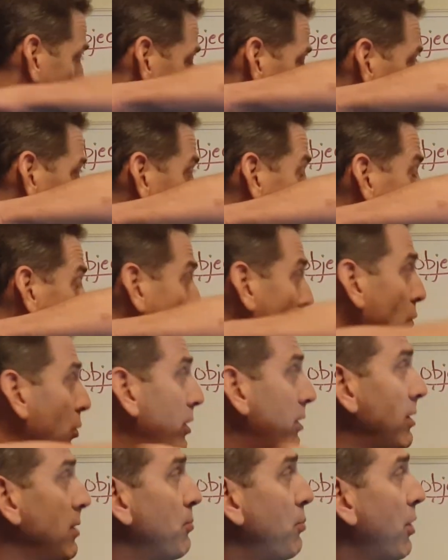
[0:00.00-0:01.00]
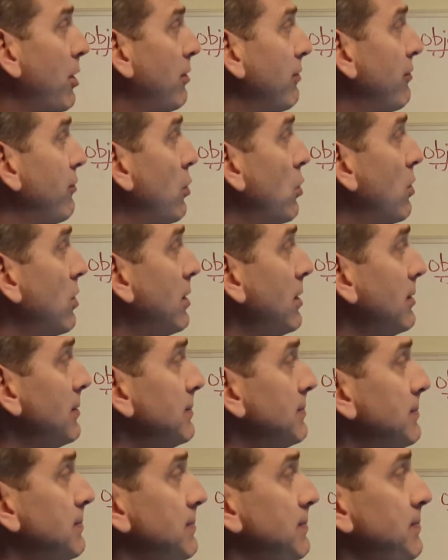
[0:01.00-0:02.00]
we are in part 4,
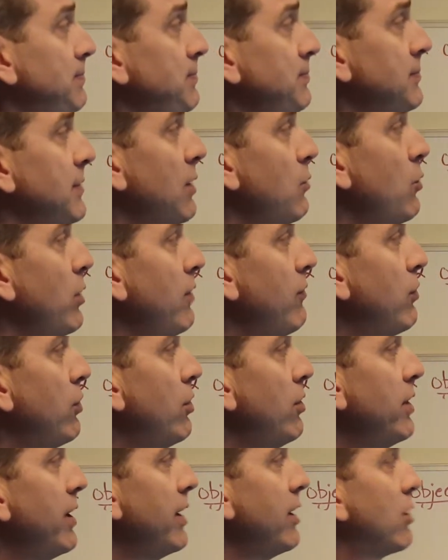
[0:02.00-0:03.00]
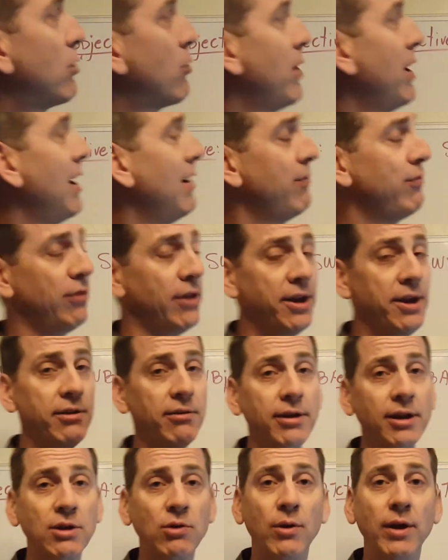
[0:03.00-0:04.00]
and we've learned how to graph linear
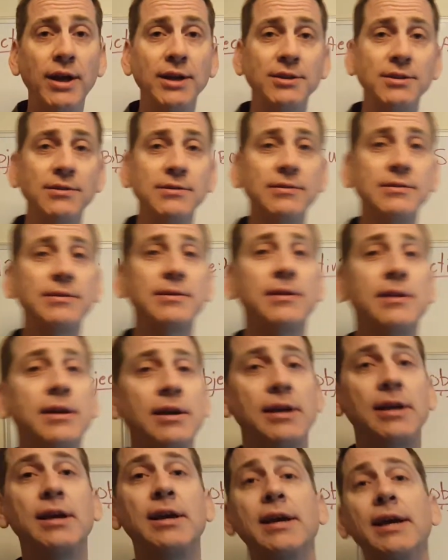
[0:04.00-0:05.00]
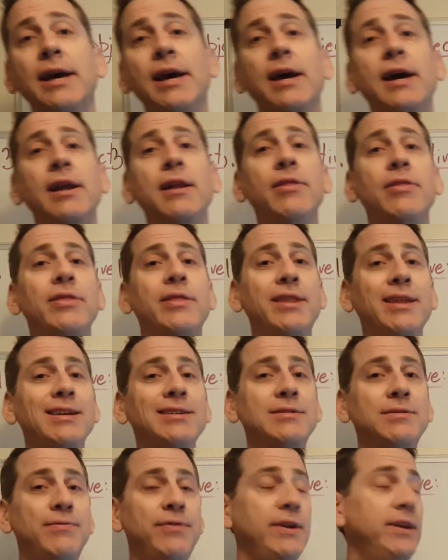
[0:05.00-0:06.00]
equations. And in this
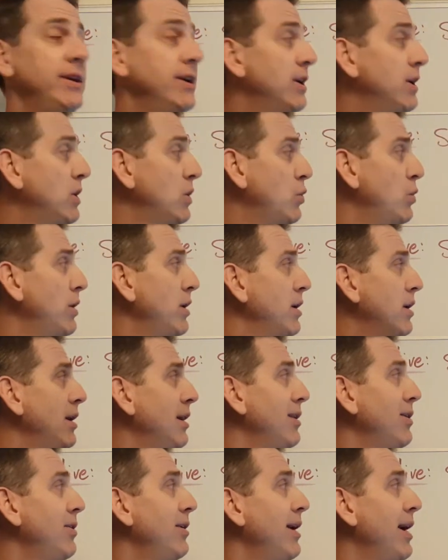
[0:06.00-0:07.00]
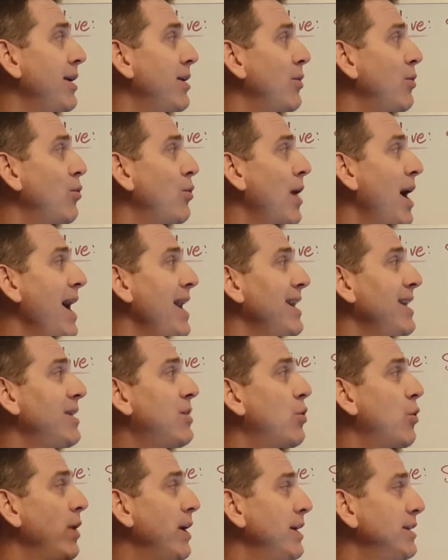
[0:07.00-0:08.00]
video, we're going to learn how to write
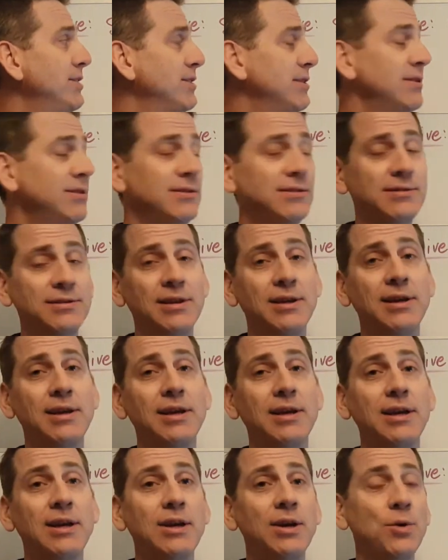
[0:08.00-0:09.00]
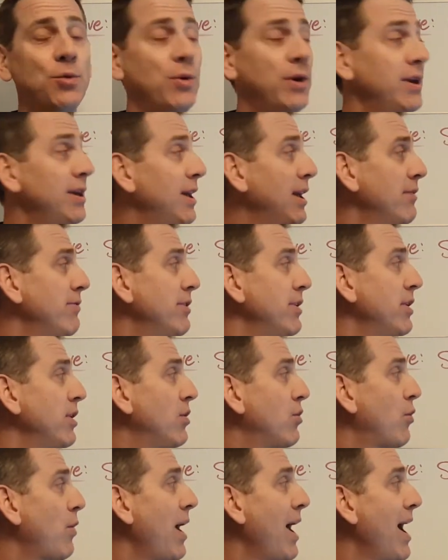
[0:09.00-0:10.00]
equations when given a
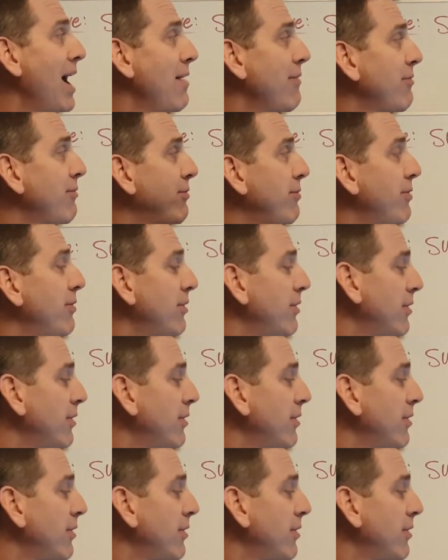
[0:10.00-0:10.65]
graph